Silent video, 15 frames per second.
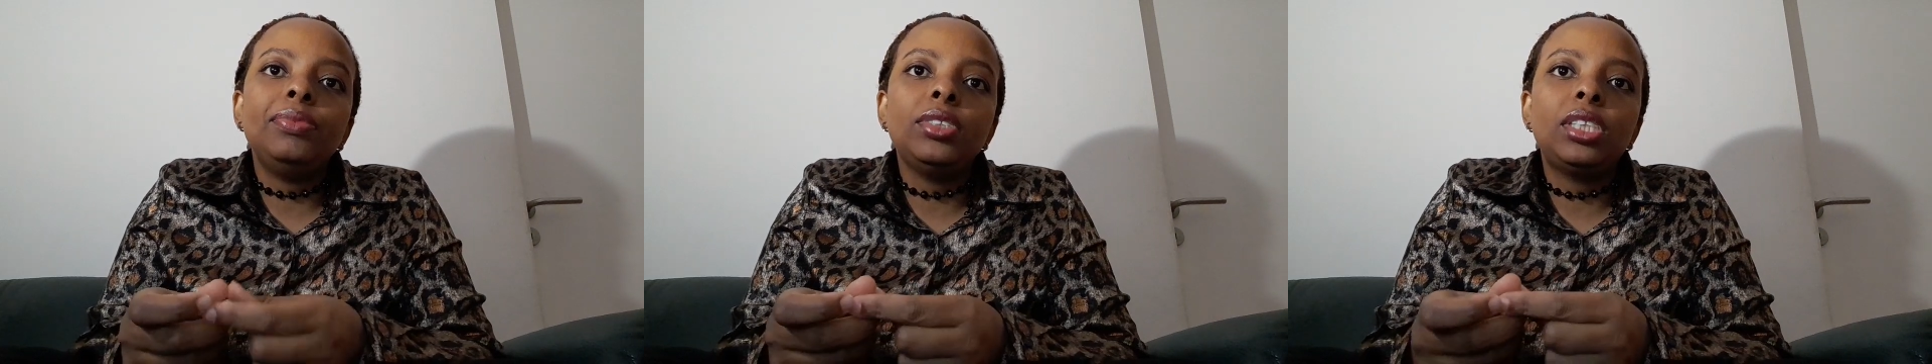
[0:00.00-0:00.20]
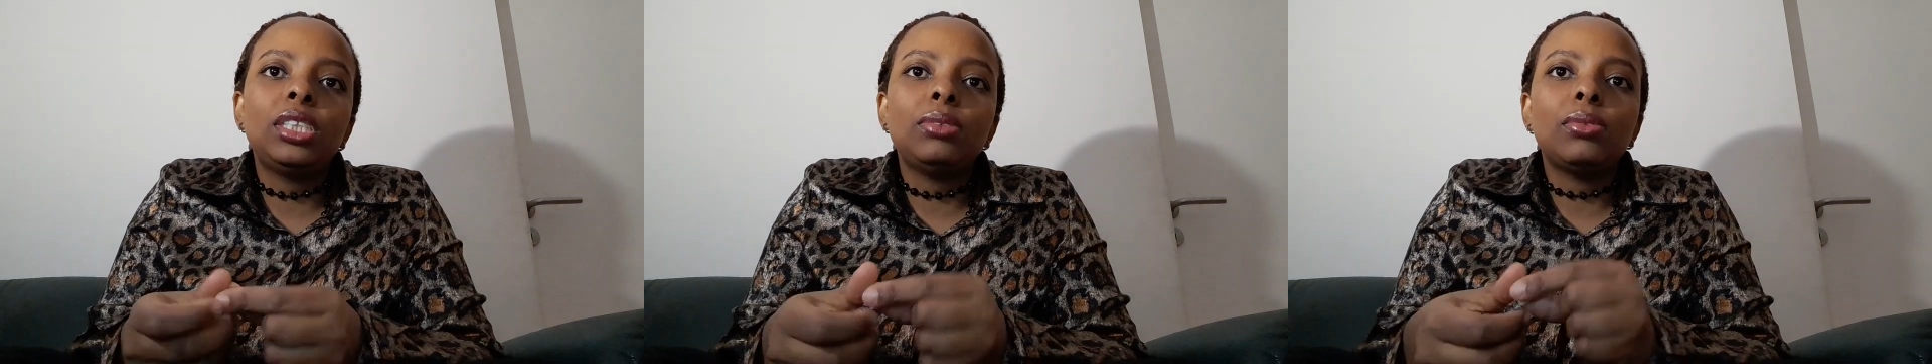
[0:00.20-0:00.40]

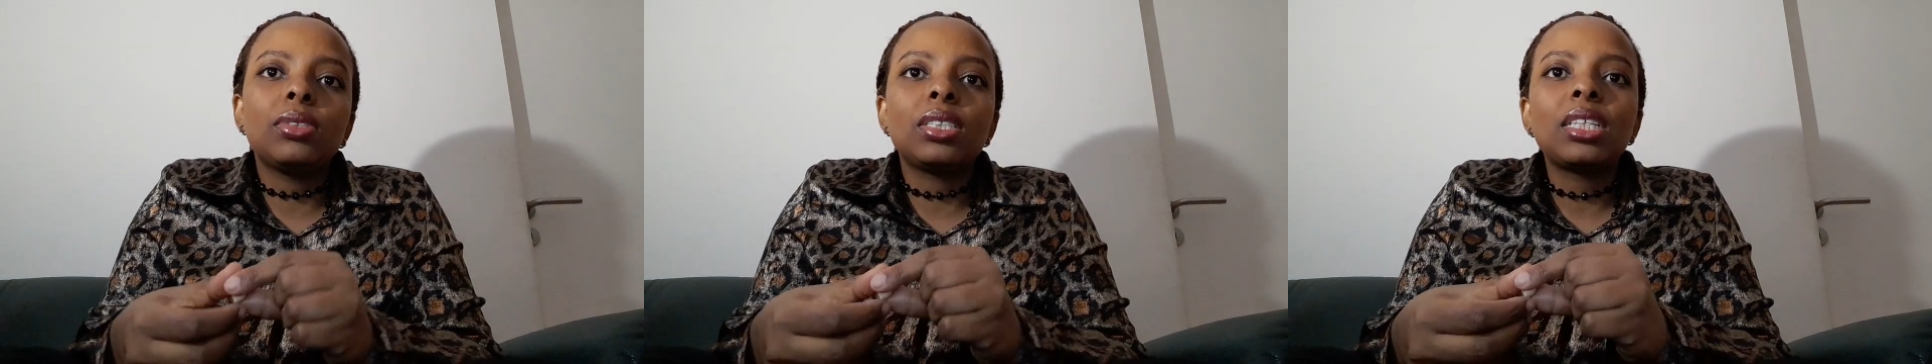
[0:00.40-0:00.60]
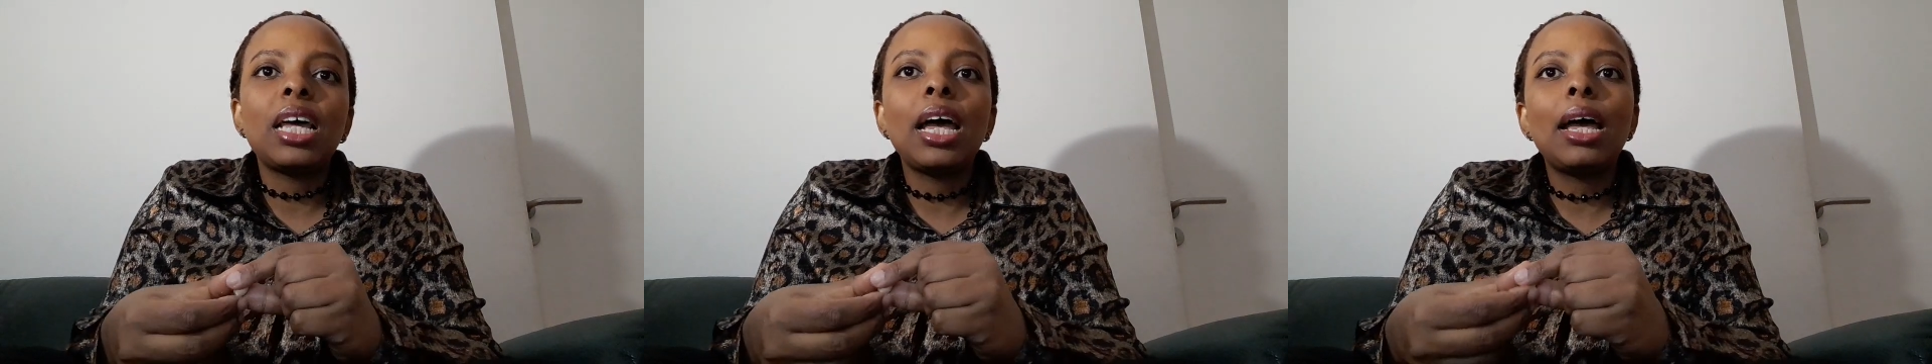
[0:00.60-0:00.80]
she
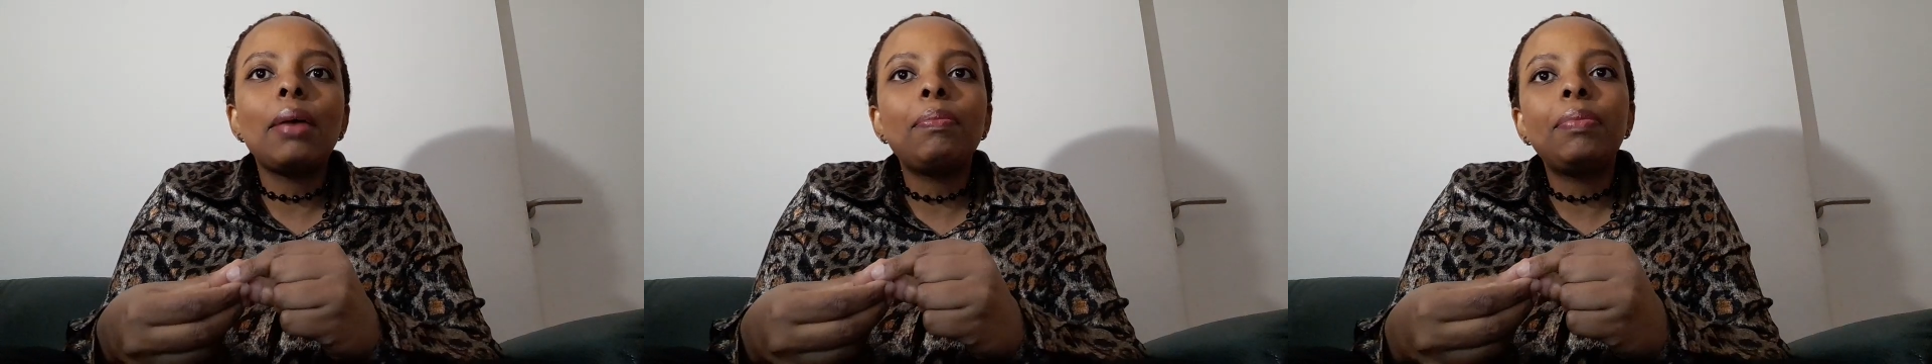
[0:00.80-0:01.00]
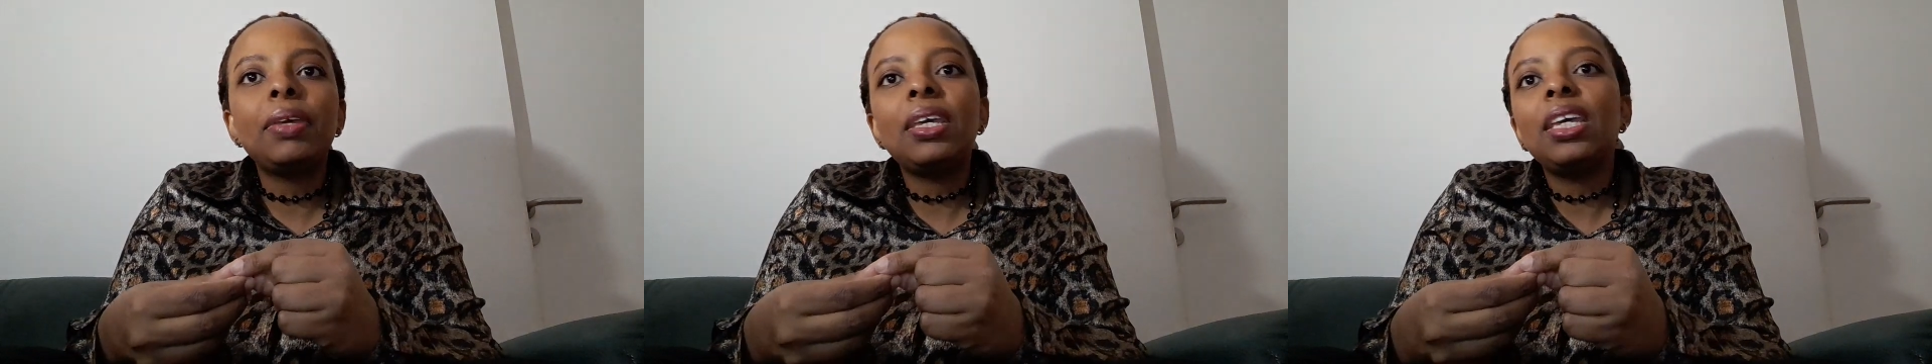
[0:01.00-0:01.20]
was
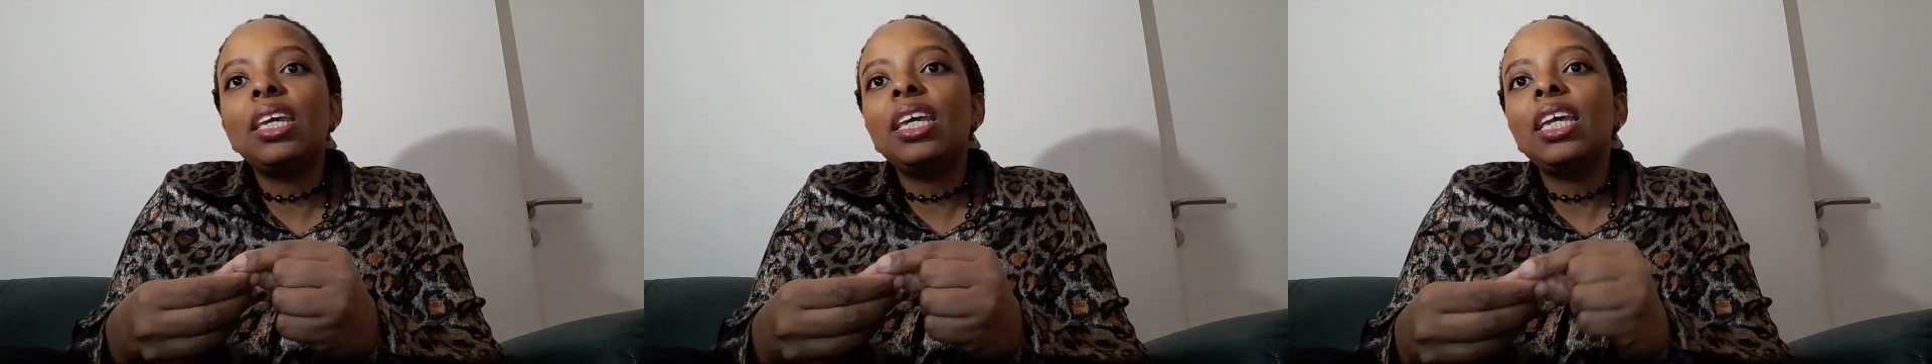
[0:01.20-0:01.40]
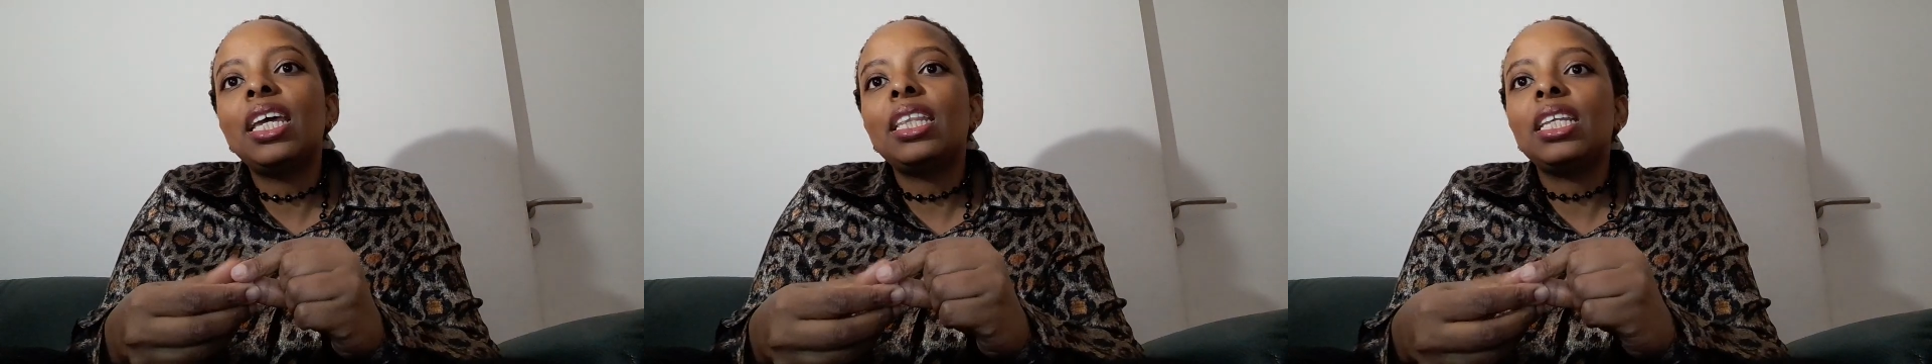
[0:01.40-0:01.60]

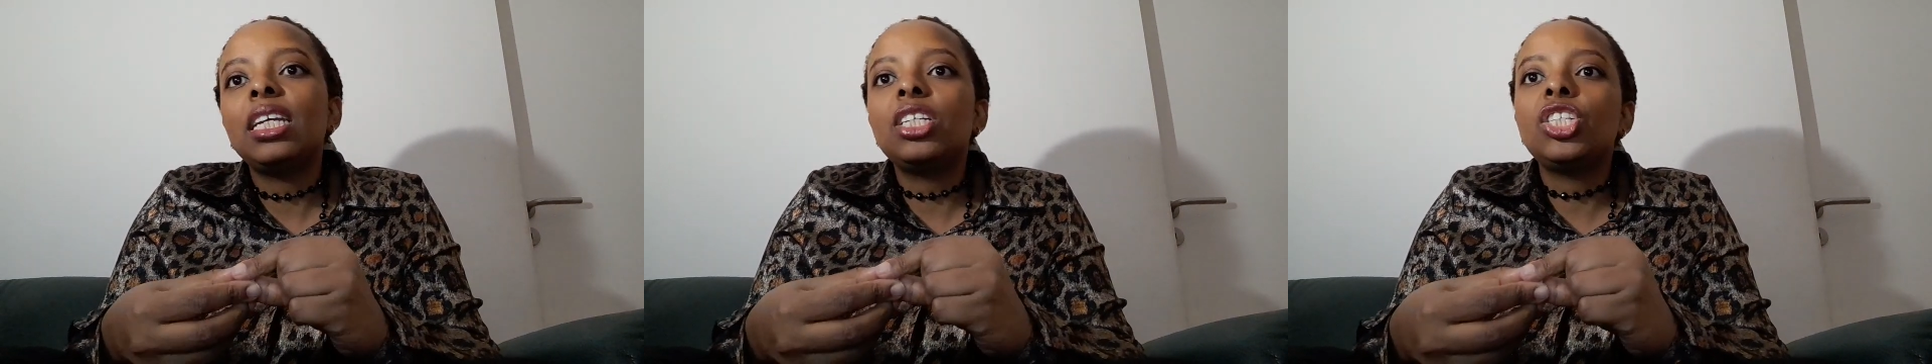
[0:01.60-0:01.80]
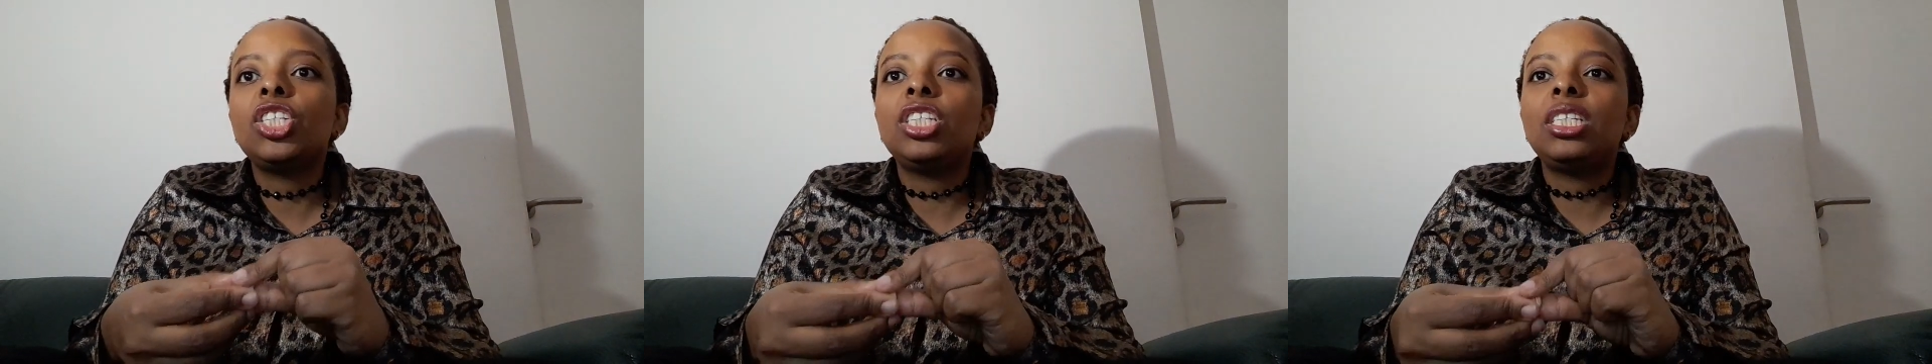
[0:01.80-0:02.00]
happy, and
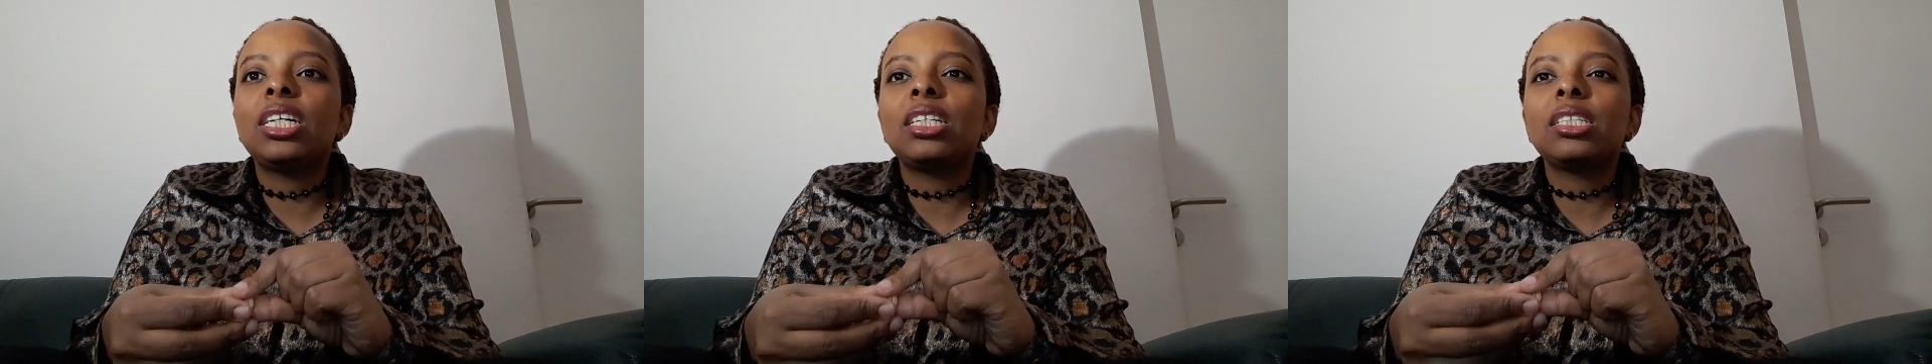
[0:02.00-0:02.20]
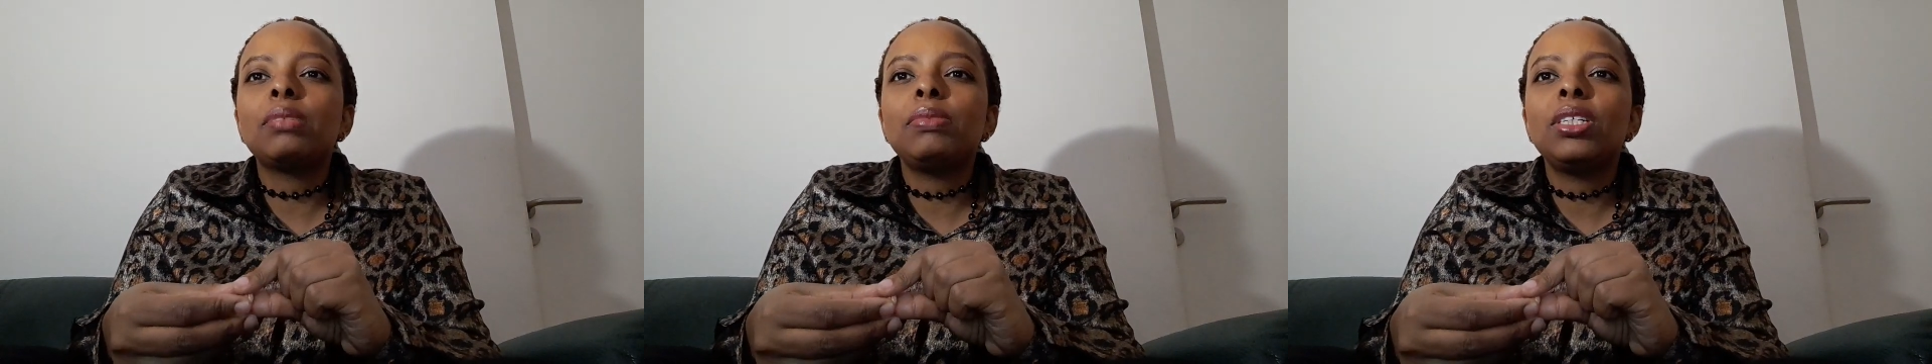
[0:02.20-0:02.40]
then she
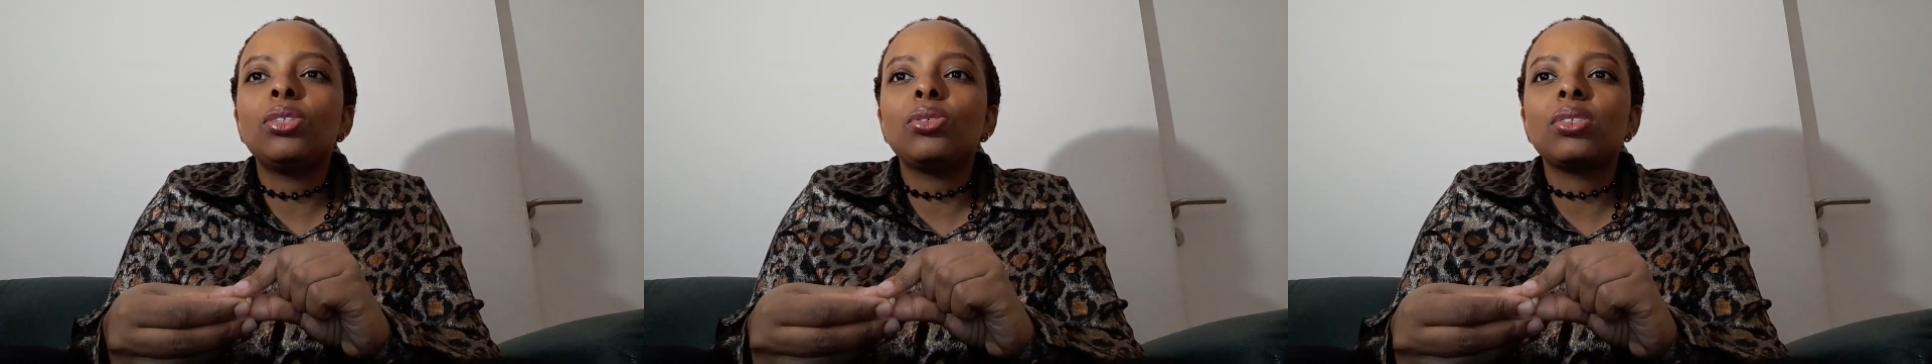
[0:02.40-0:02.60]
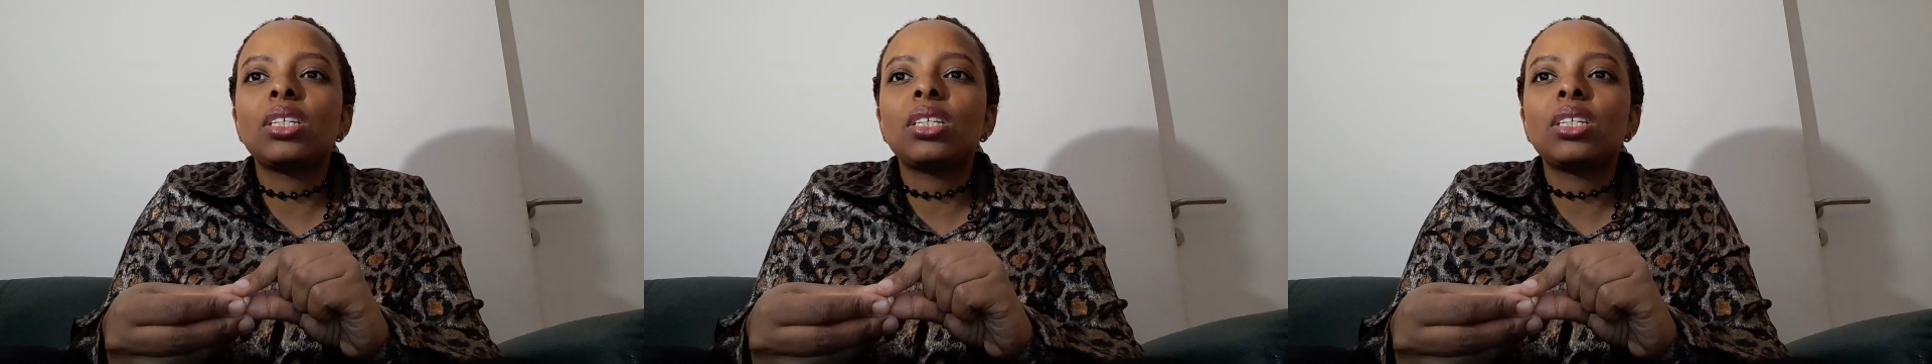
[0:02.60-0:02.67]
tells me